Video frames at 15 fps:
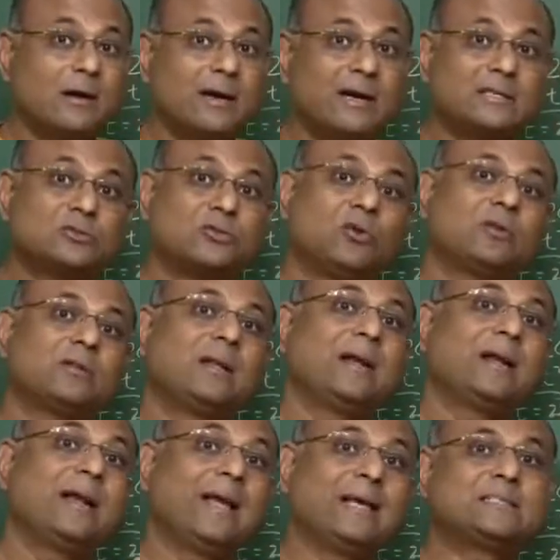let us go to the
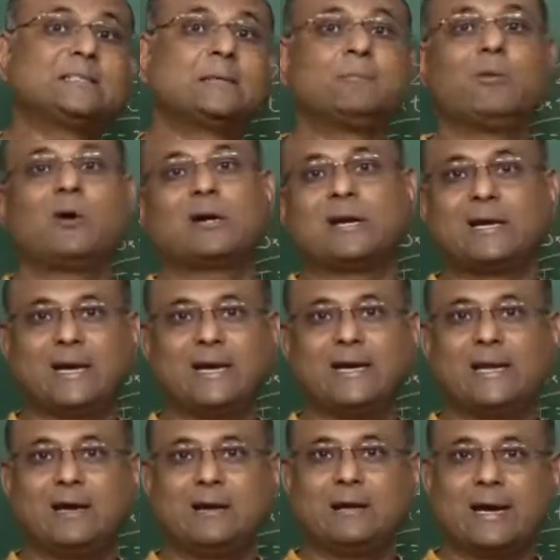next important
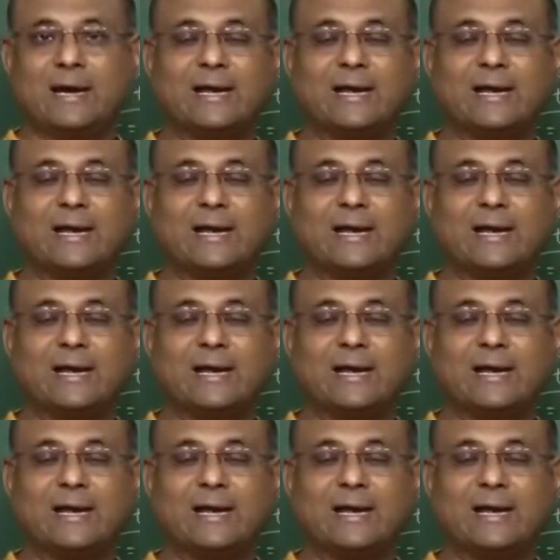idea,